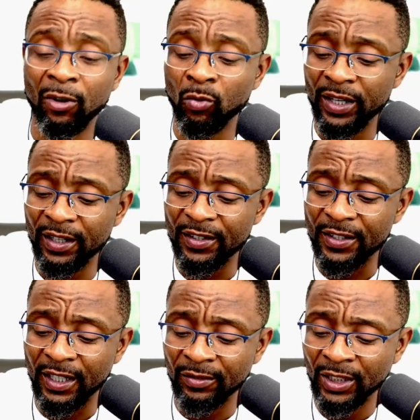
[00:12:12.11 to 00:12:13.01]
we
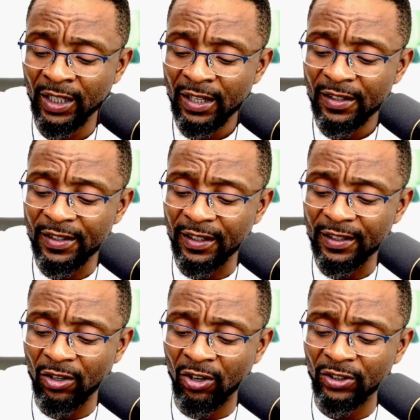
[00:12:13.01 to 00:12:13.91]
received
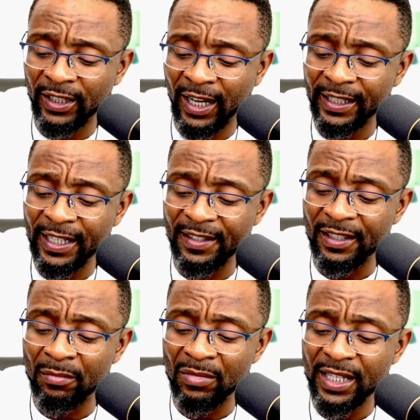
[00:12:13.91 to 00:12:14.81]
680
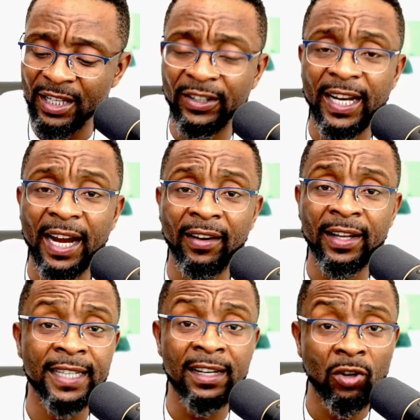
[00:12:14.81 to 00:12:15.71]
million naira.
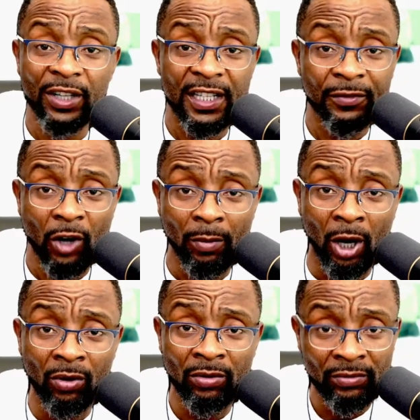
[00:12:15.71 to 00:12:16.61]
They don't receive
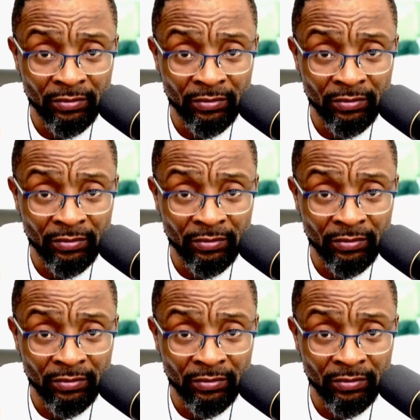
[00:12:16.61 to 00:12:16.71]
kobo.